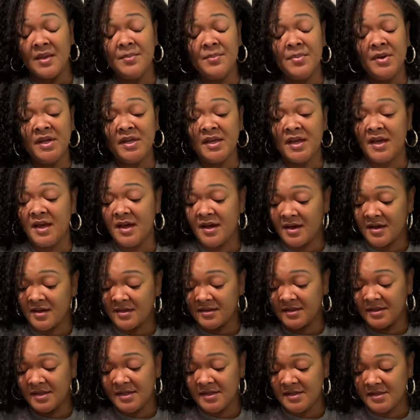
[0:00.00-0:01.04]
but yeah,
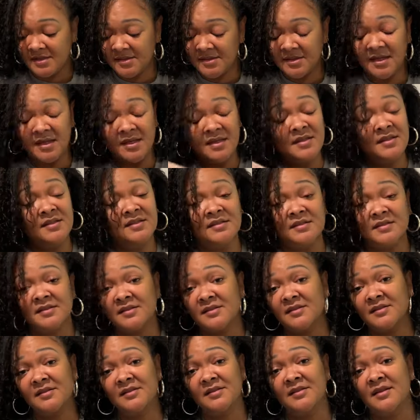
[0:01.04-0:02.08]
this is
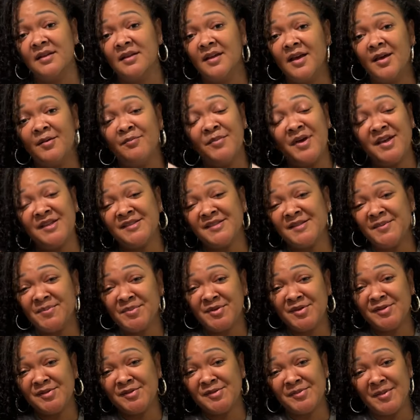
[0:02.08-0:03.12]
my
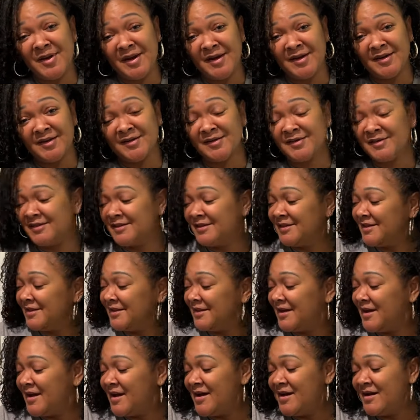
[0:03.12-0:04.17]
zipper sweater.
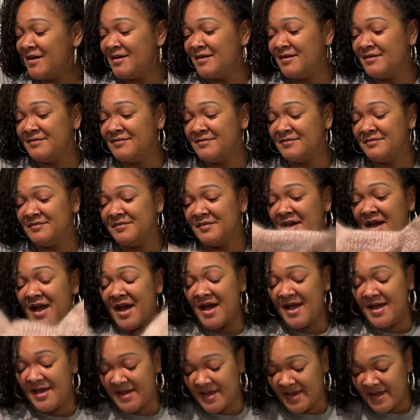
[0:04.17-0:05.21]

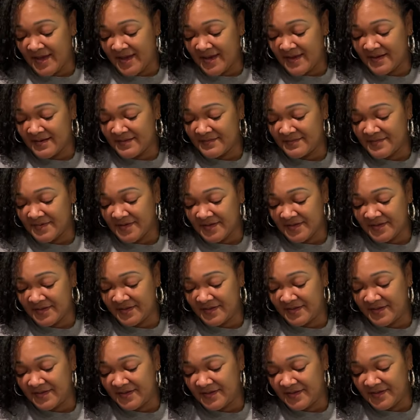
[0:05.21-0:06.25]
I am
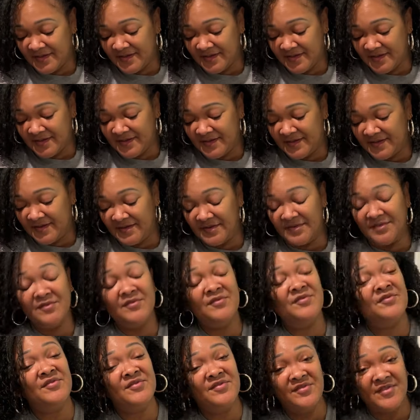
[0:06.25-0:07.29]

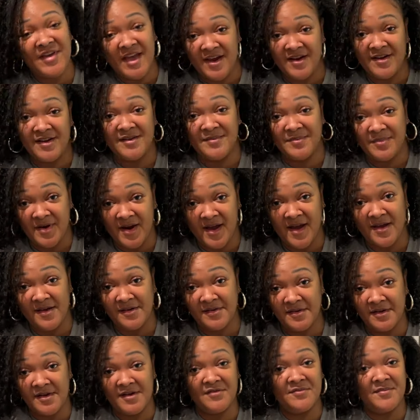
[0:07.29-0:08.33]
very
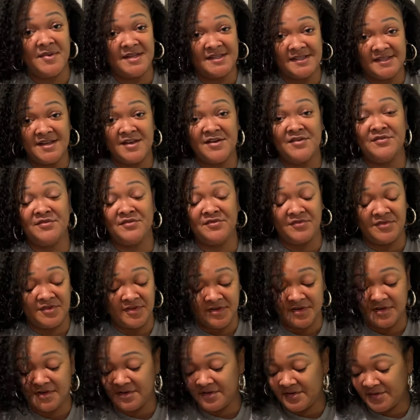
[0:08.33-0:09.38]
proud of myself
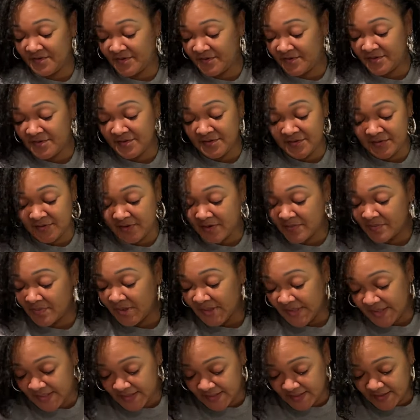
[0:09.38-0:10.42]
for
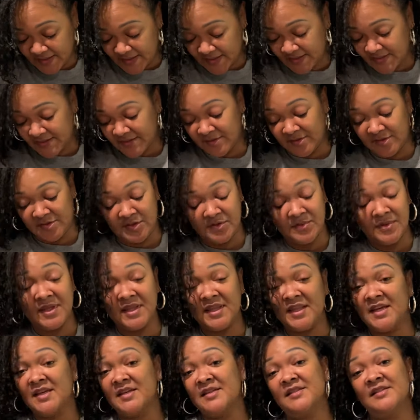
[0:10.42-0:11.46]
completing this, doing
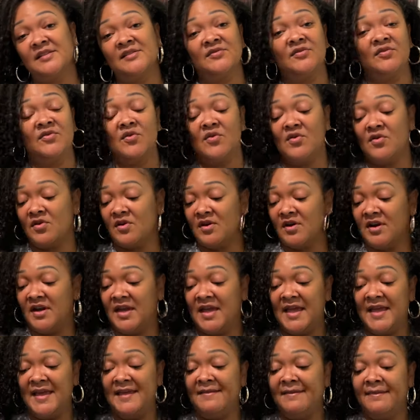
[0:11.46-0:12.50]
this, for
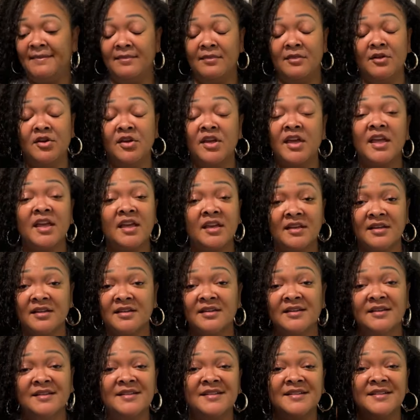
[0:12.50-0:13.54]
it looking